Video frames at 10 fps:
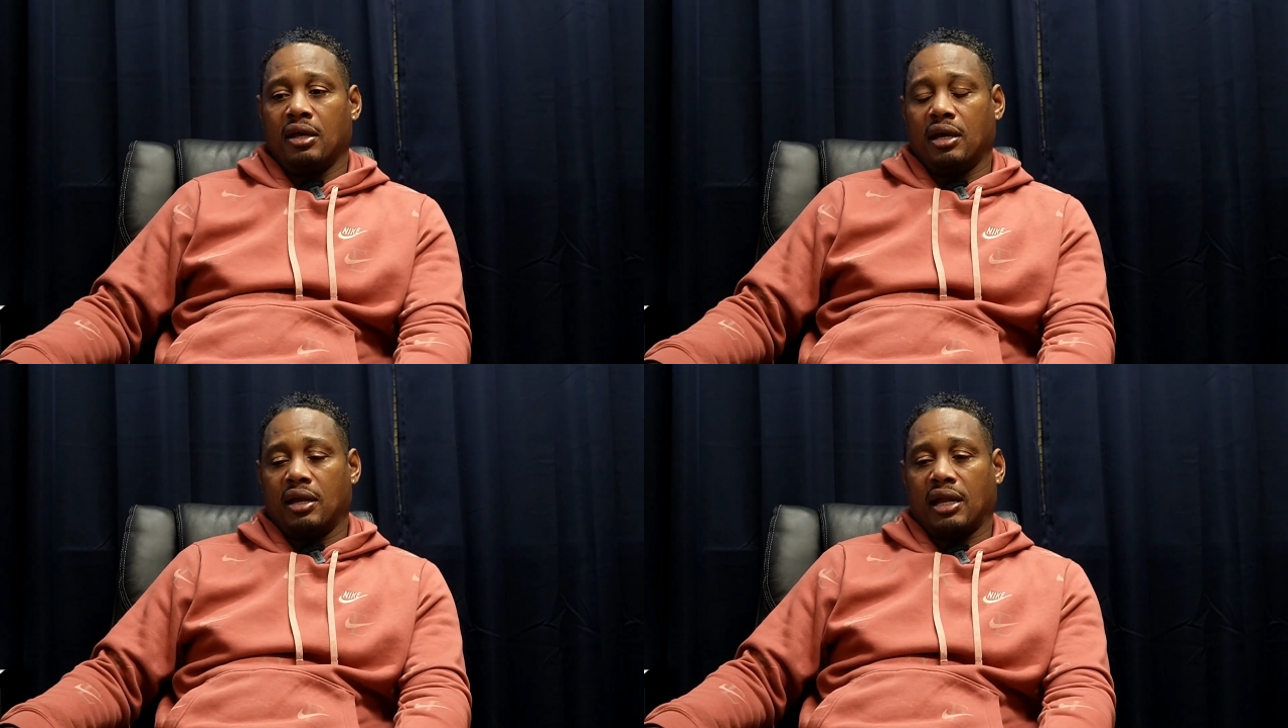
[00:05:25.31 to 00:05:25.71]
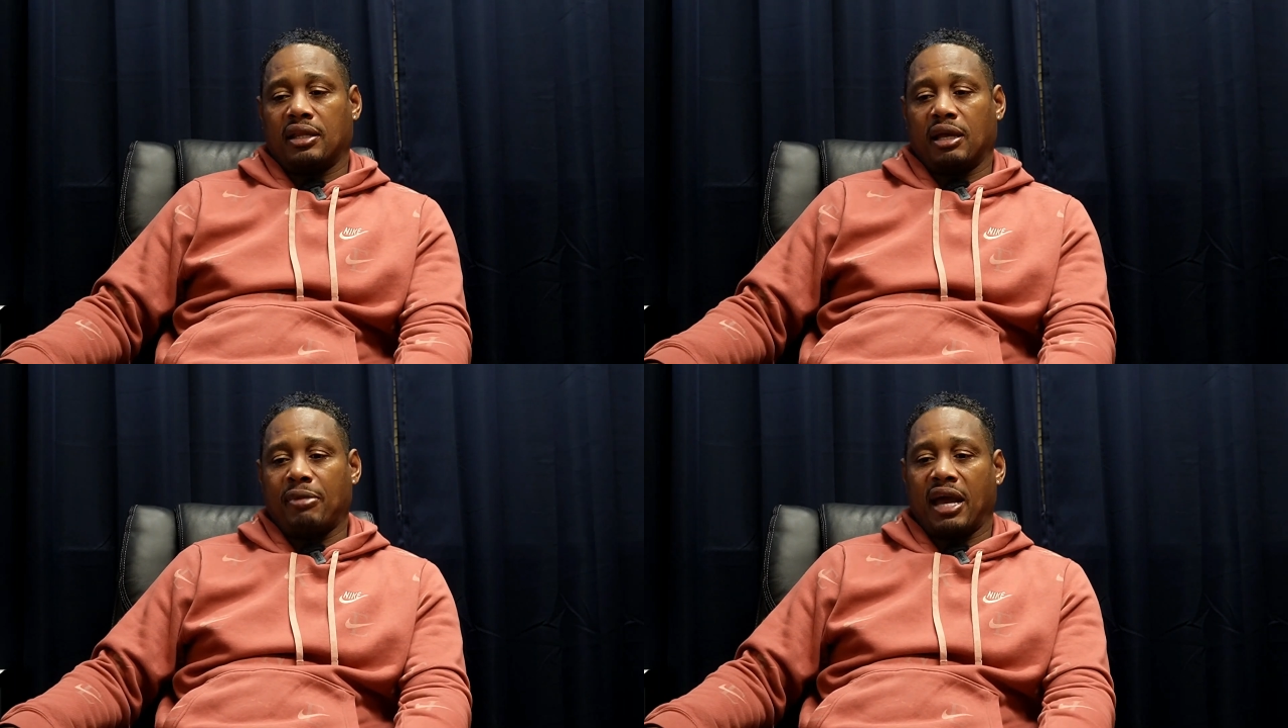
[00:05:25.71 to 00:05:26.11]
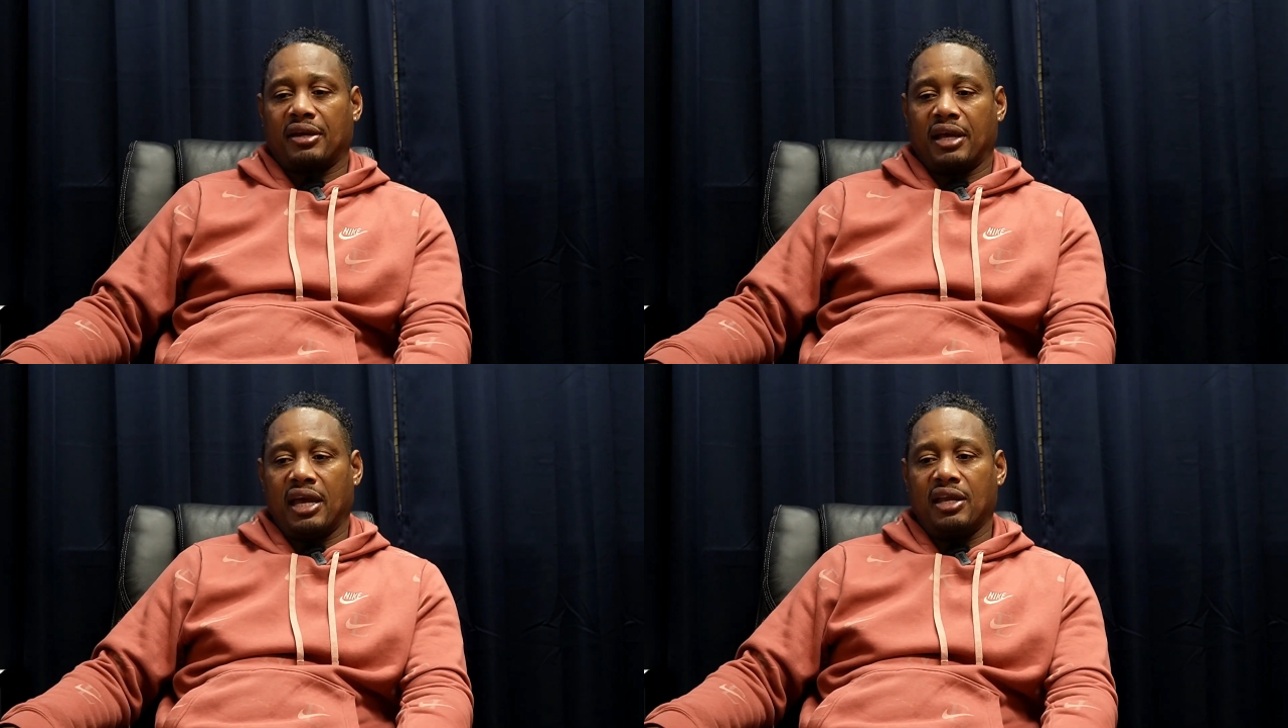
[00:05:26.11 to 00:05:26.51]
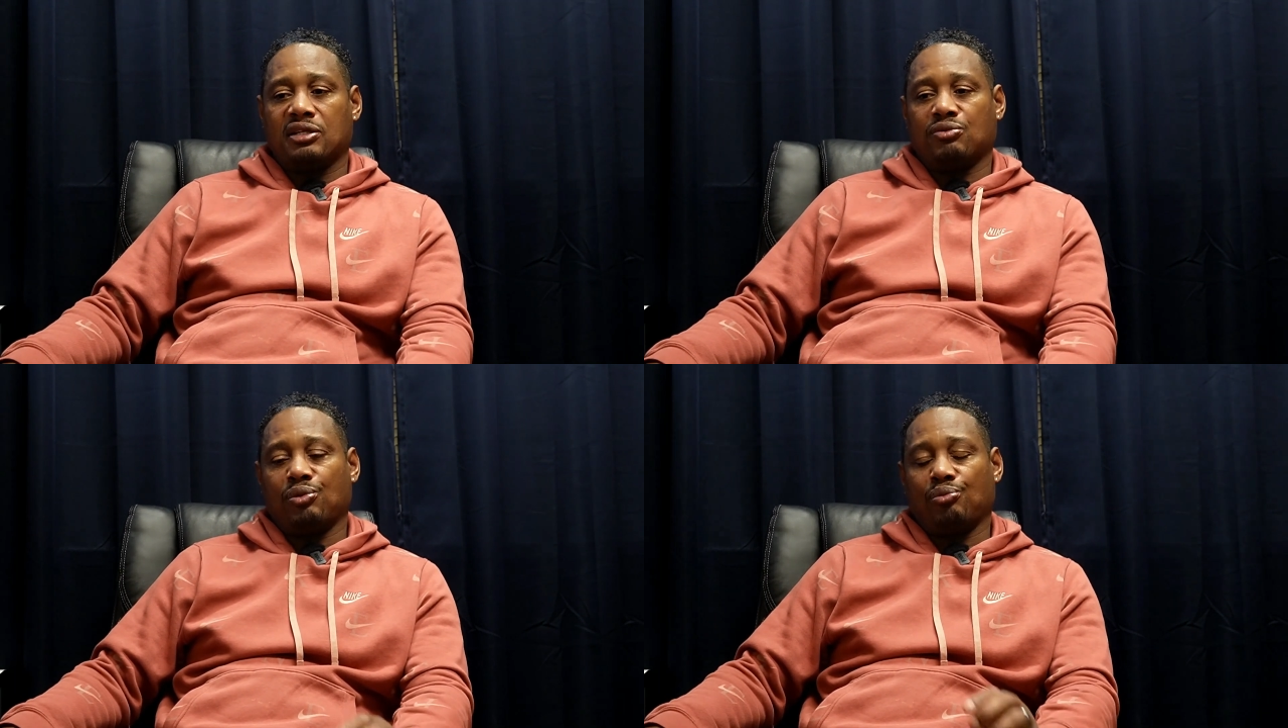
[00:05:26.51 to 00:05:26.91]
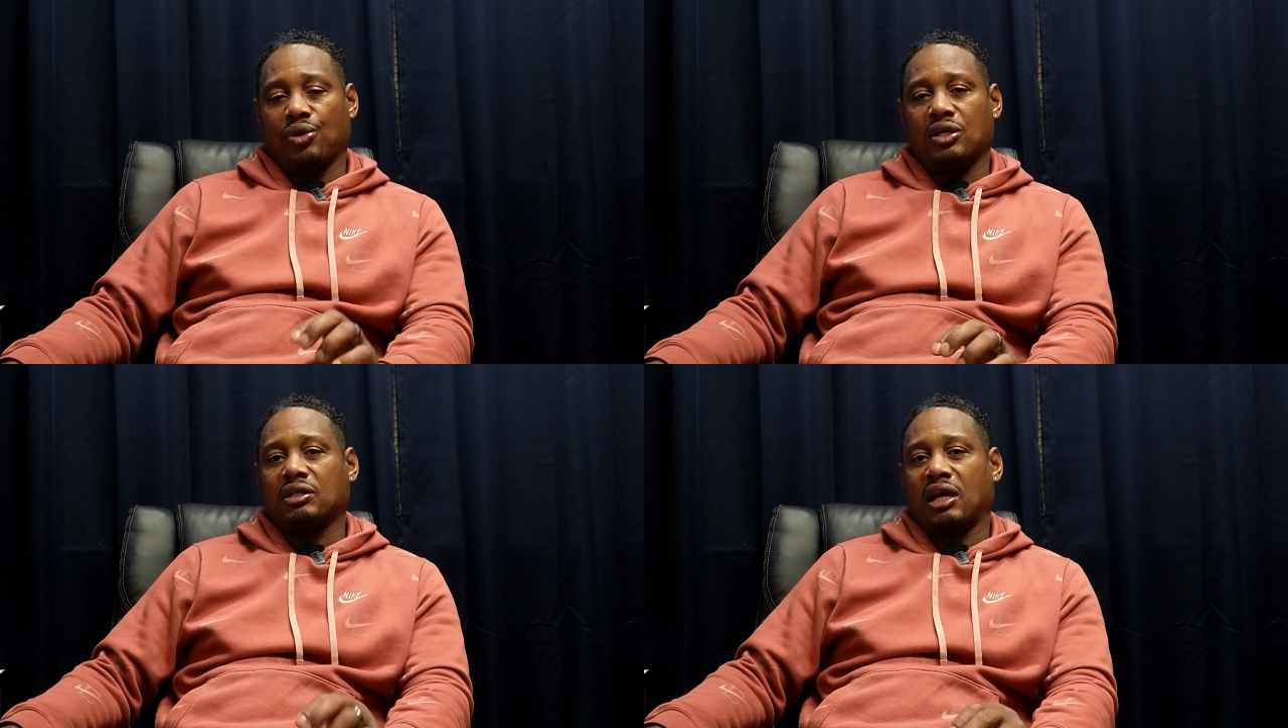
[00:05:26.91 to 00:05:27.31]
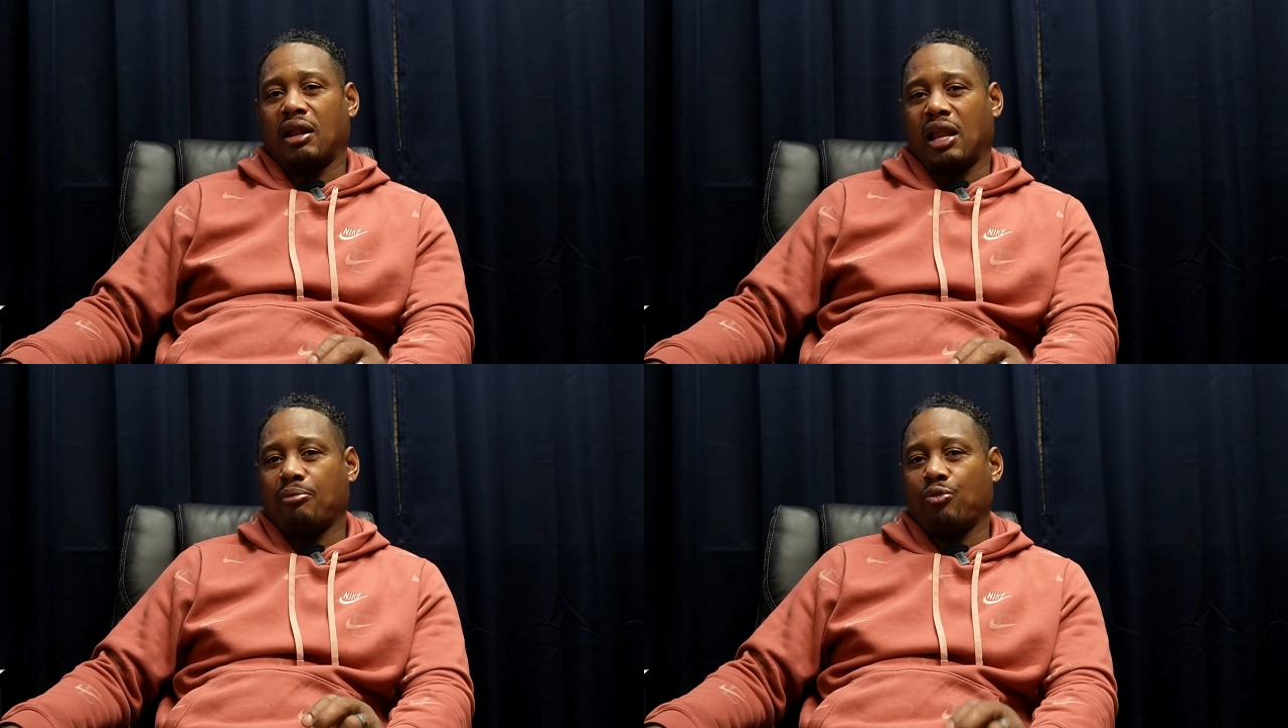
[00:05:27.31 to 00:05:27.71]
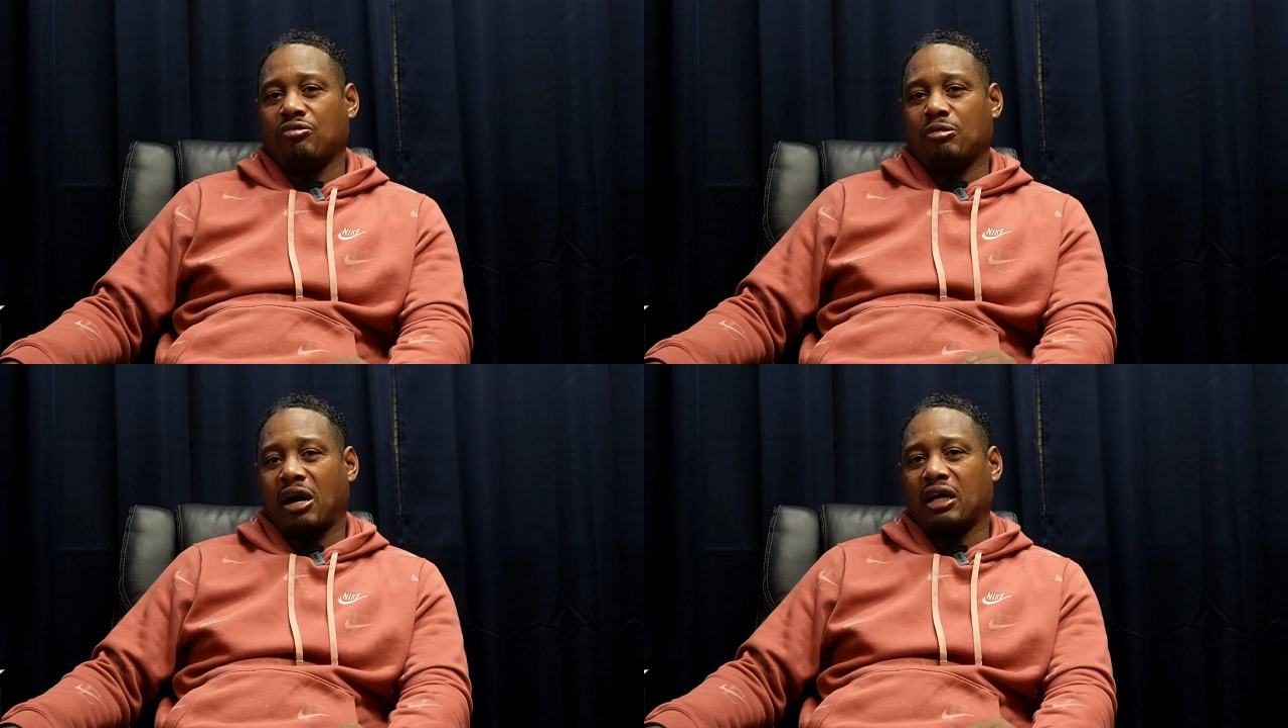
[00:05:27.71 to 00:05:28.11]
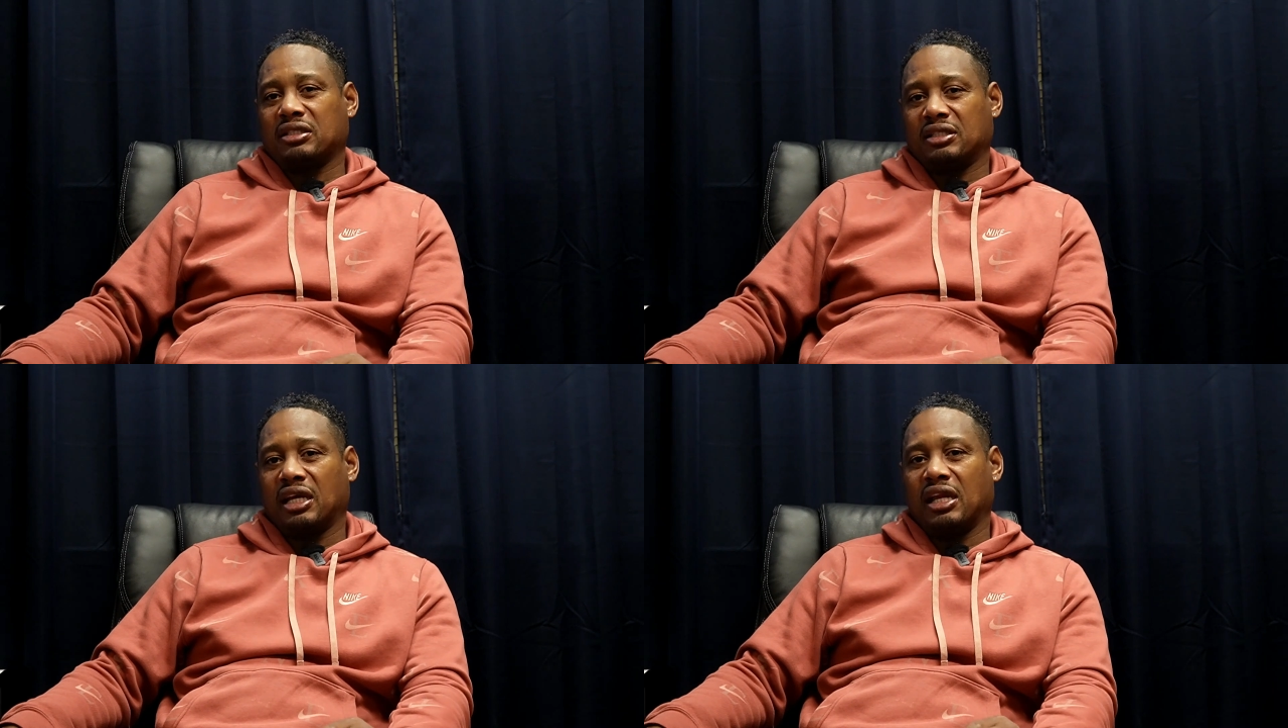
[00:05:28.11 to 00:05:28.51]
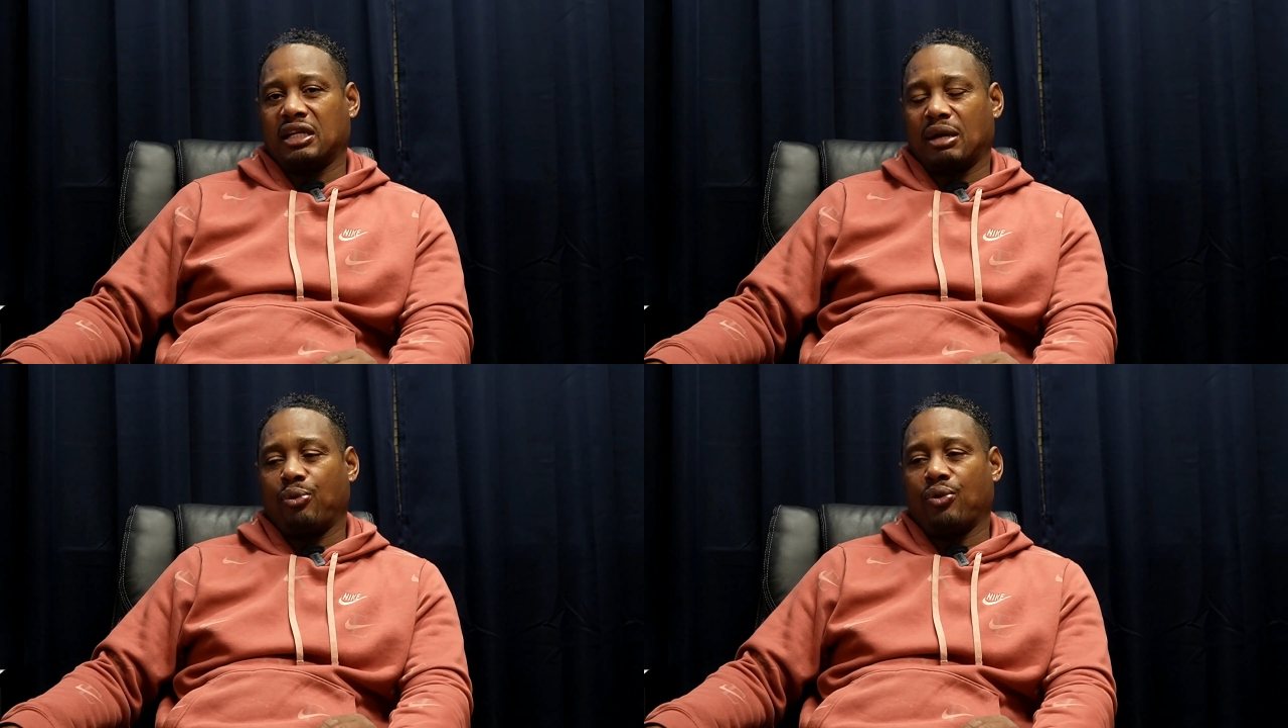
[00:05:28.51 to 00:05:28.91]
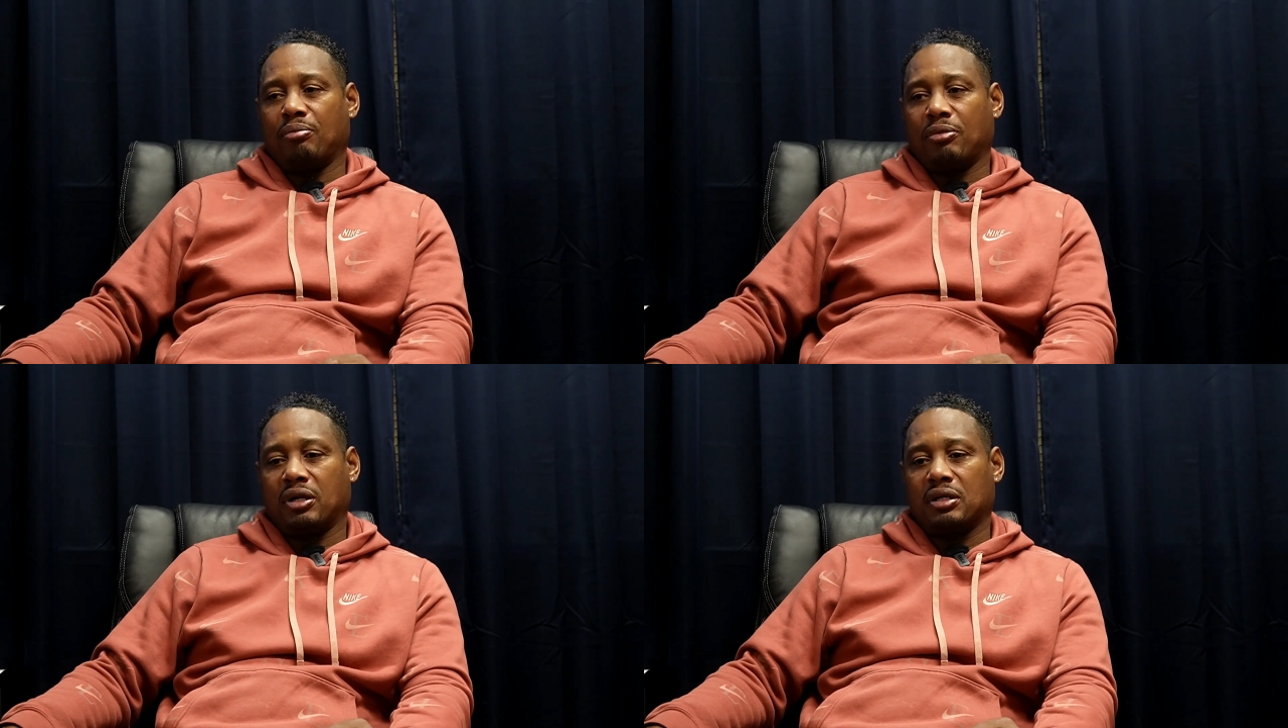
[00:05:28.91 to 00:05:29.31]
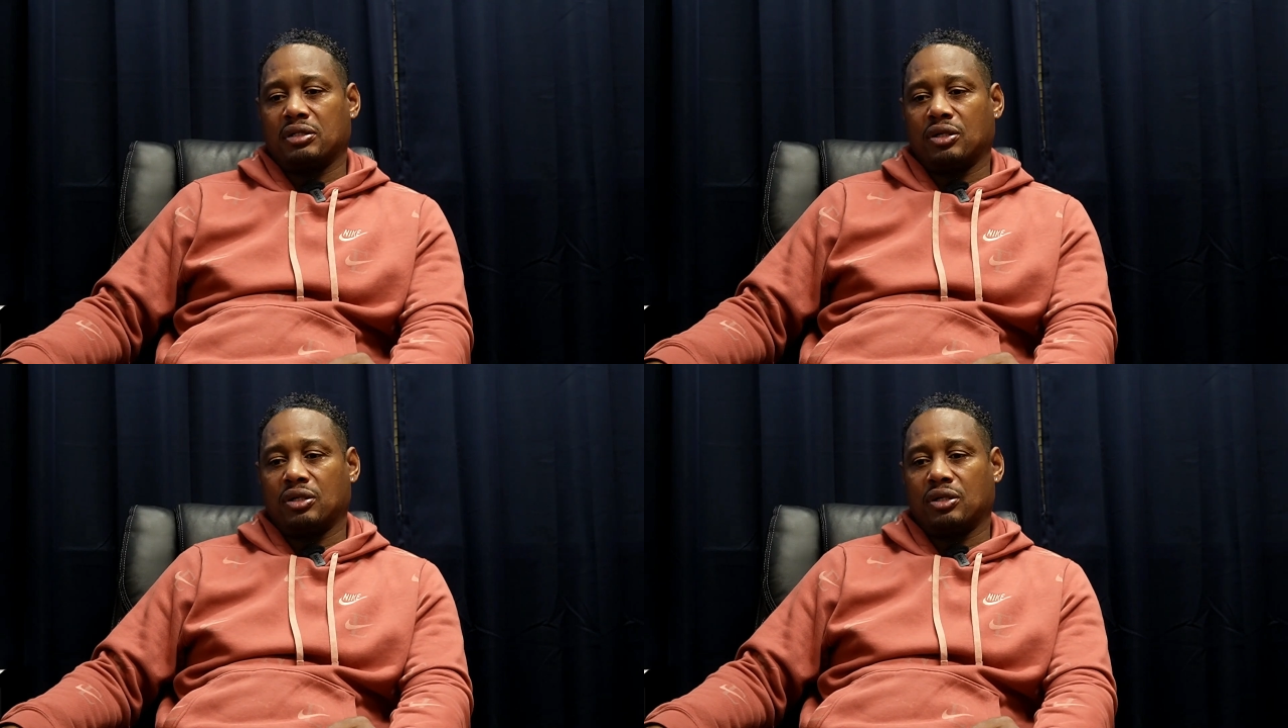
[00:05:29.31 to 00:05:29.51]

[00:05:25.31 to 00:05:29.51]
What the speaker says: And I think back in the 80s, it was kind of like more of a boxing state at that point because,